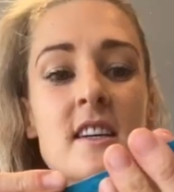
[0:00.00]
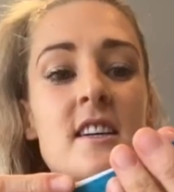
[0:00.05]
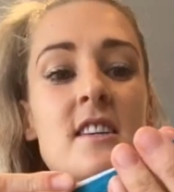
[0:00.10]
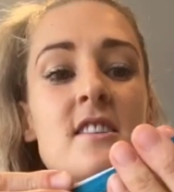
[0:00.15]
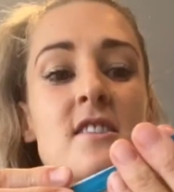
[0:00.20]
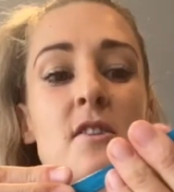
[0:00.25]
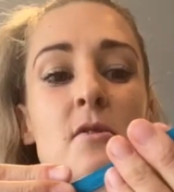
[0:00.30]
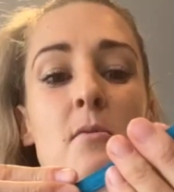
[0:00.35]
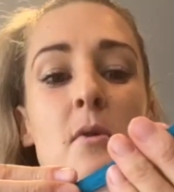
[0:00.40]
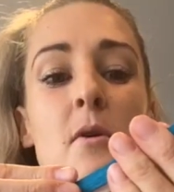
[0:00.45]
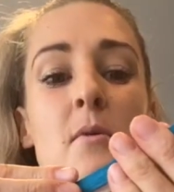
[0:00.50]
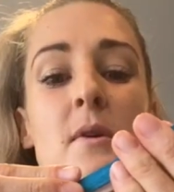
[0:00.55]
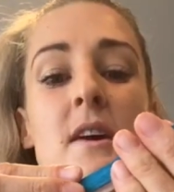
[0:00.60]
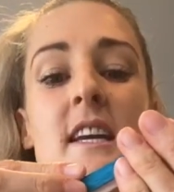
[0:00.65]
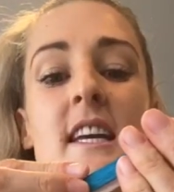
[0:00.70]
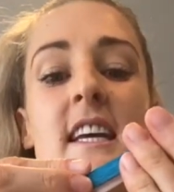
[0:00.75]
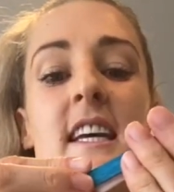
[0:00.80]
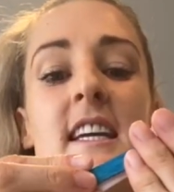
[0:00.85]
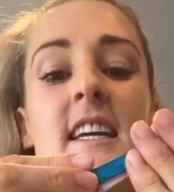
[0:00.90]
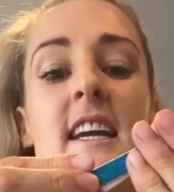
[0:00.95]
So what we
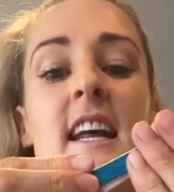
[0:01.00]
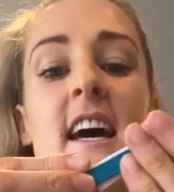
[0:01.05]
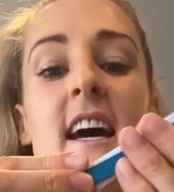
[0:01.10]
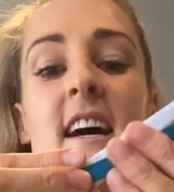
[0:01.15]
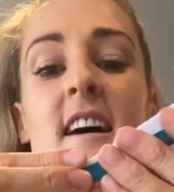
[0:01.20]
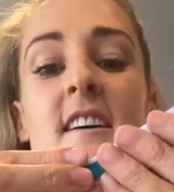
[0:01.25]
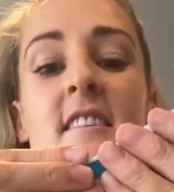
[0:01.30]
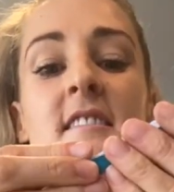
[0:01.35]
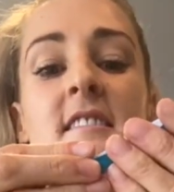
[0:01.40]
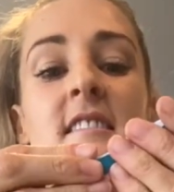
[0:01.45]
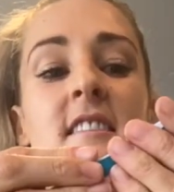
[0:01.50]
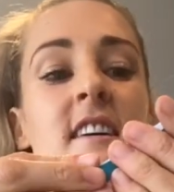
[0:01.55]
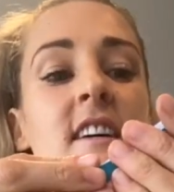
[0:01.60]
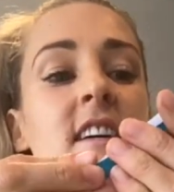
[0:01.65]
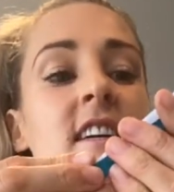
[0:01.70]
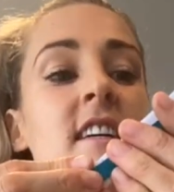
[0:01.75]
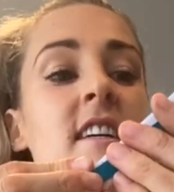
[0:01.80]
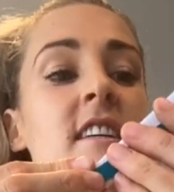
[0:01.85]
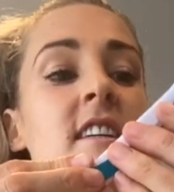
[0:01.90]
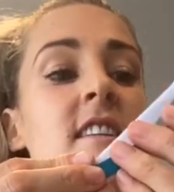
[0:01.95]
need now
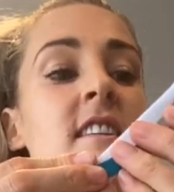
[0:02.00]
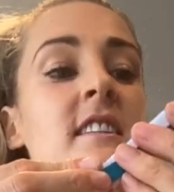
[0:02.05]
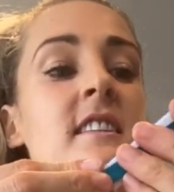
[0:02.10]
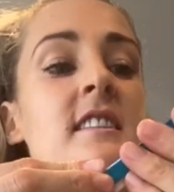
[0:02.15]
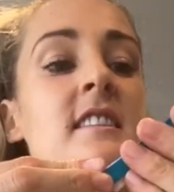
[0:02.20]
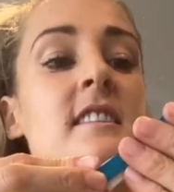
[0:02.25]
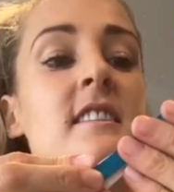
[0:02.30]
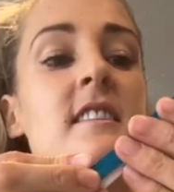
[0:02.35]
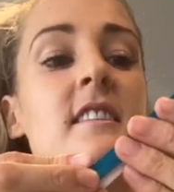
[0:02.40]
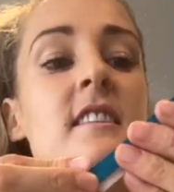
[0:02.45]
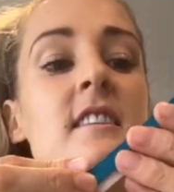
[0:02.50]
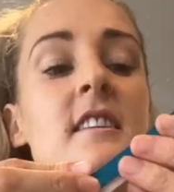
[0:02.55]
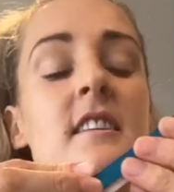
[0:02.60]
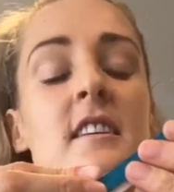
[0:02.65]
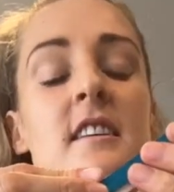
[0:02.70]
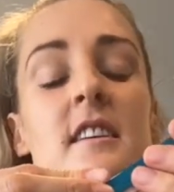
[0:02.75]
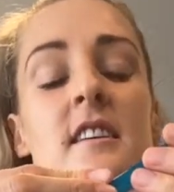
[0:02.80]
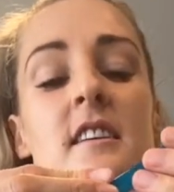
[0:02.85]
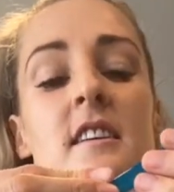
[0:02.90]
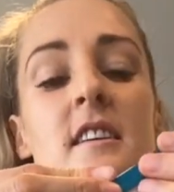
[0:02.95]
is
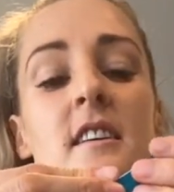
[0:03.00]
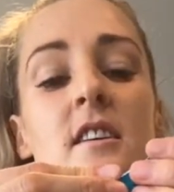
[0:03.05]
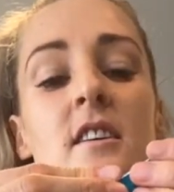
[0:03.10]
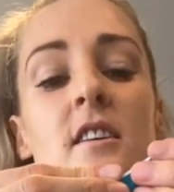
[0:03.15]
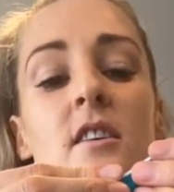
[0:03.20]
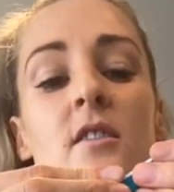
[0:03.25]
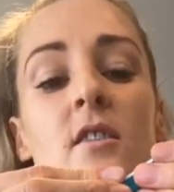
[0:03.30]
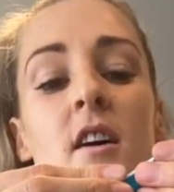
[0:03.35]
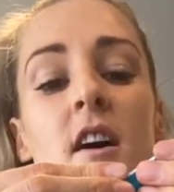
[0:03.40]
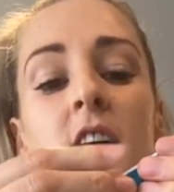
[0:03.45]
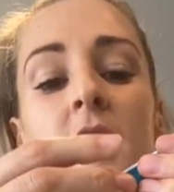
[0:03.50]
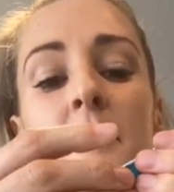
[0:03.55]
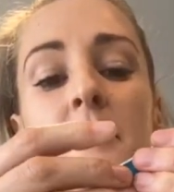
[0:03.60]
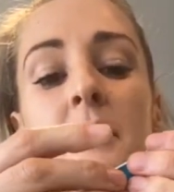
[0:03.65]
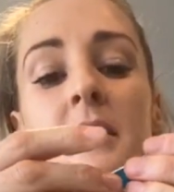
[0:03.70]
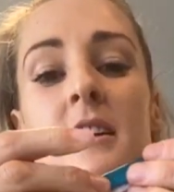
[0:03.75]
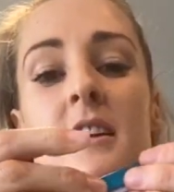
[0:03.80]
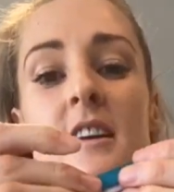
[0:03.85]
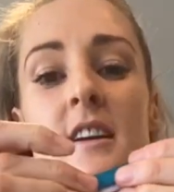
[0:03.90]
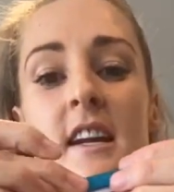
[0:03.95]
I'm
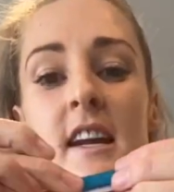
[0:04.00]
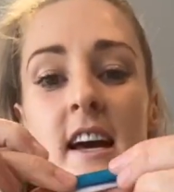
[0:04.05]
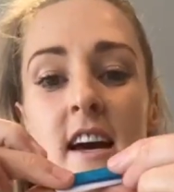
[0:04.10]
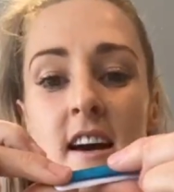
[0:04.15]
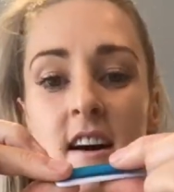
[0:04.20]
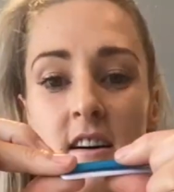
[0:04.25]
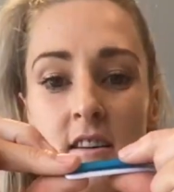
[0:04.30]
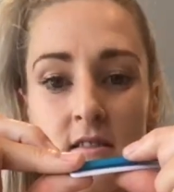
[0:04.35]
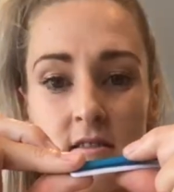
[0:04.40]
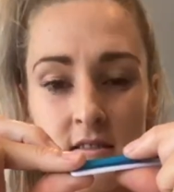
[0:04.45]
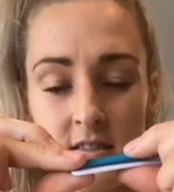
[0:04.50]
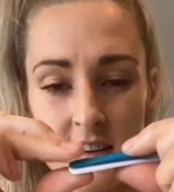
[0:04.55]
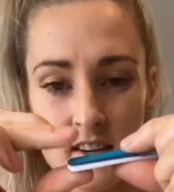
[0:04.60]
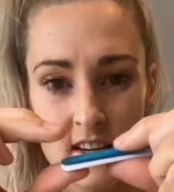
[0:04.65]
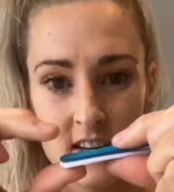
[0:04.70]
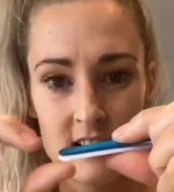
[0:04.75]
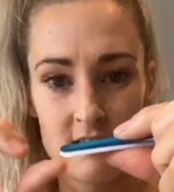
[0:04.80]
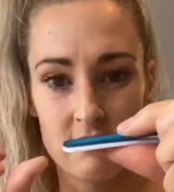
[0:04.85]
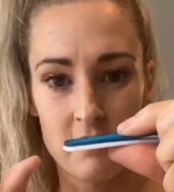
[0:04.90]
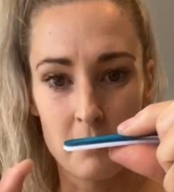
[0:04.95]
going to now
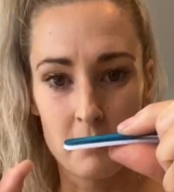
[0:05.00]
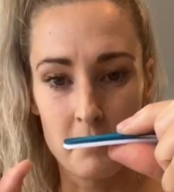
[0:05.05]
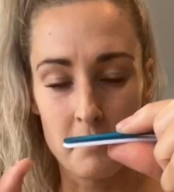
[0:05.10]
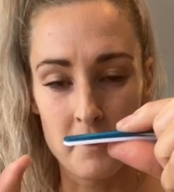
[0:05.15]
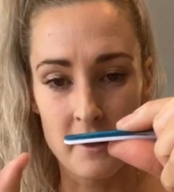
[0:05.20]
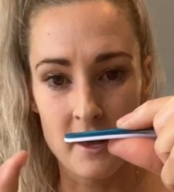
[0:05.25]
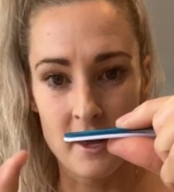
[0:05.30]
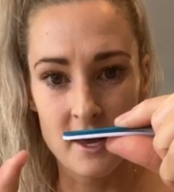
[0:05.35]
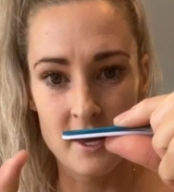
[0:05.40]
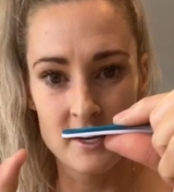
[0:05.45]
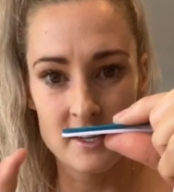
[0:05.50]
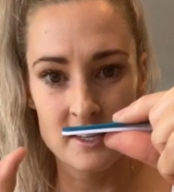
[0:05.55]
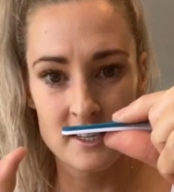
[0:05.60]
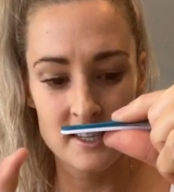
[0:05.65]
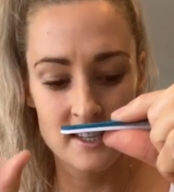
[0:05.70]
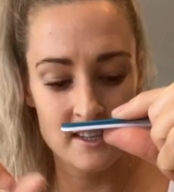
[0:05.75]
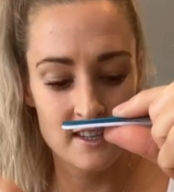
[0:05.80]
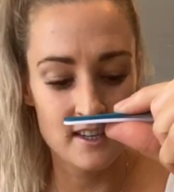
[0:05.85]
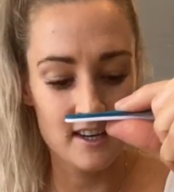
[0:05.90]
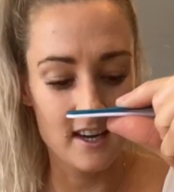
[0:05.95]
get a rubber band
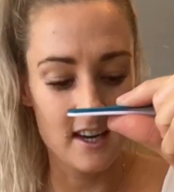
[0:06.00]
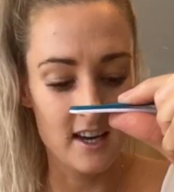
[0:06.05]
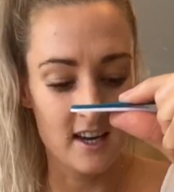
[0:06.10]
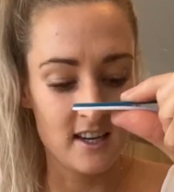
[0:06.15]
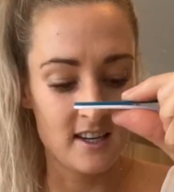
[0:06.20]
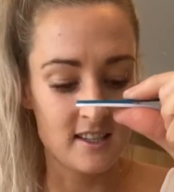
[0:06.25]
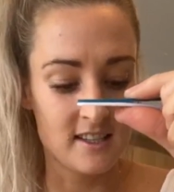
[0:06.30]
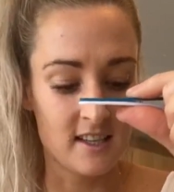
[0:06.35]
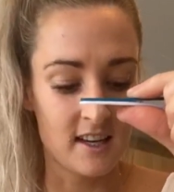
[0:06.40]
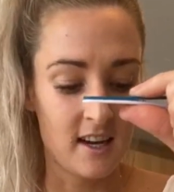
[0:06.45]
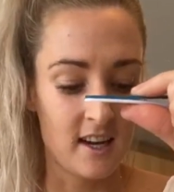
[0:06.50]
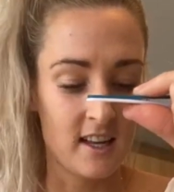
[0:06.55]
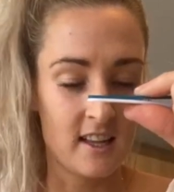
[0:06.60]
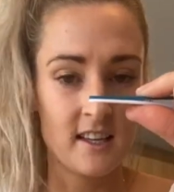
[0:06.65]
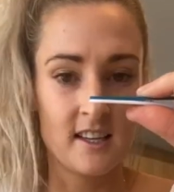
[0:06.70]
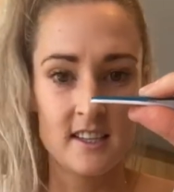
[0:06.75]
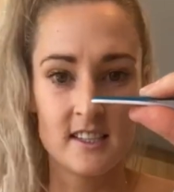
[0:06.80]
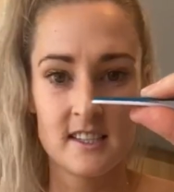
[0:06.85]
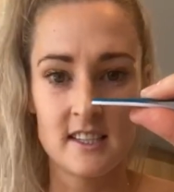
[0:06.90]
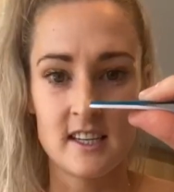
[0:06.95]
and tie
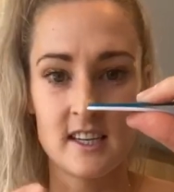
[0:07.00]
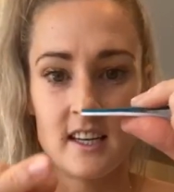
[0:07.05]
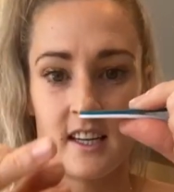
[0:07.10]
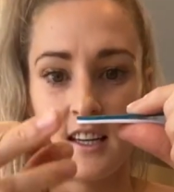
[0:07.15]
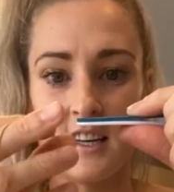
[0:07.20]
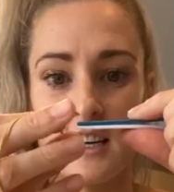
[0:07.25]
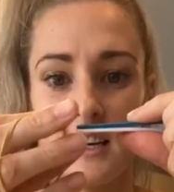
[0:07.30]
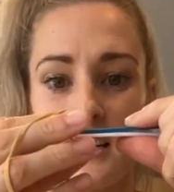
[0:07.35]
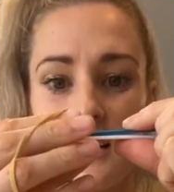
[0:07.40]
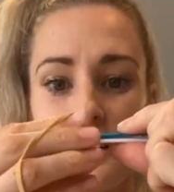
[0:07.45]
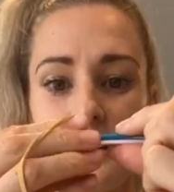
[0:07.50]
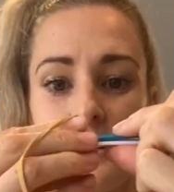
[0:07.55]
these together.